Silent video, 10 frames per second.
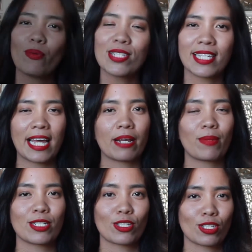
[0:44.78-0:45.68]
Getting
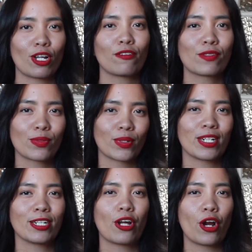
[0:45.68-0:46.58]
my stuff
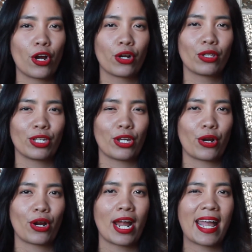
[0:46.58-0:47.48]
sorted
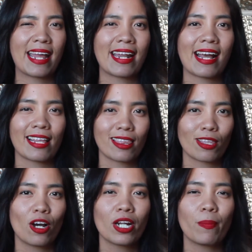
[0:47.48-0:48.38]
earlier, and I
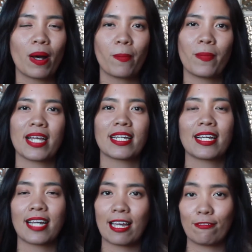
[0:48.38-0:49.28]
thought about
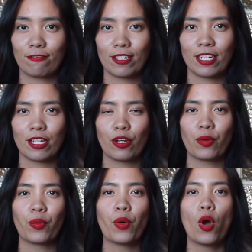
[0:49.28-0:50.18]
making a
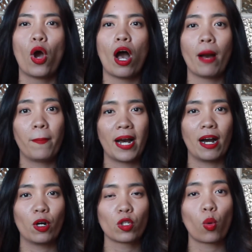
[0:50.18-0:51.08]
video
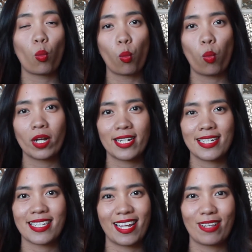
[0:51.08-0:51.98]
about what
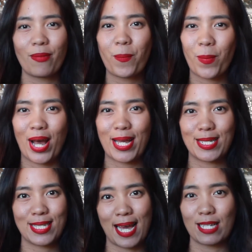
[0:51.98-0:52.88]
is in
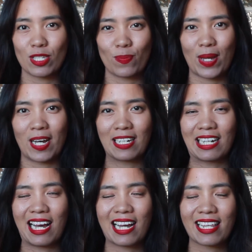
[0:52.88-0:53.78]
my dance
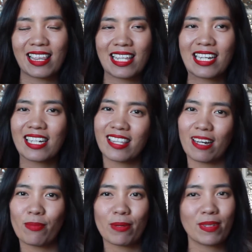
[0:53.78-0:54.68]
bag. I think
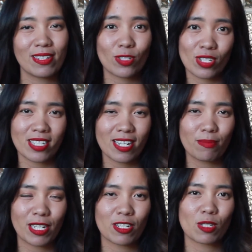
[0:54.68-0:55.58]
that might be
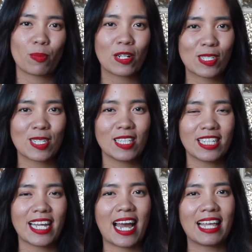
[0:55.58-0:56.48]
interesting because
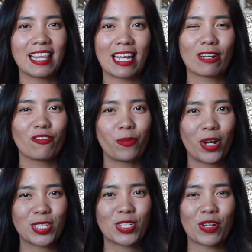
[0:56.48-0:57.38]
personally I like
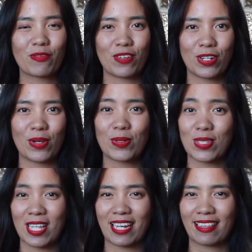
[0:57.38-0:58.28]
watching
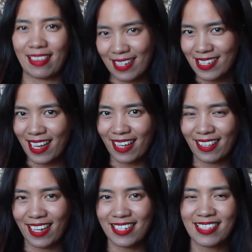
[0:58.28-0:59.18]
videos like this. I
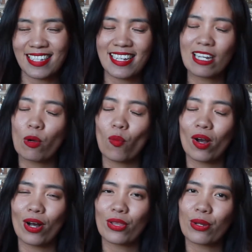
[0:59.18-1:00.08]
like seeing
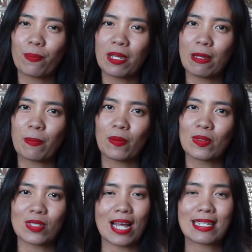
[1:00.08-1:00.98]
what other
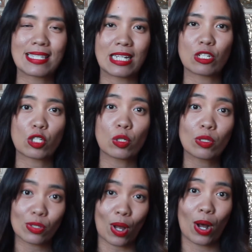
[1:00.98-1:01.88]
people's
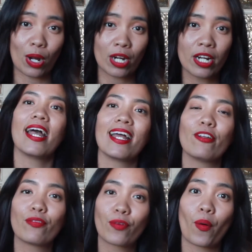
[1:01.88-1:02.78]
essentials are.
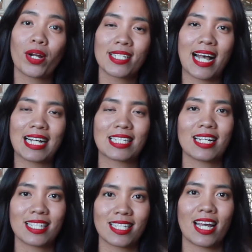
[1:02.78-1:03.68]
And of course, as
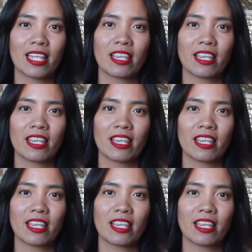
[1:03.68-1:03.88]
I said,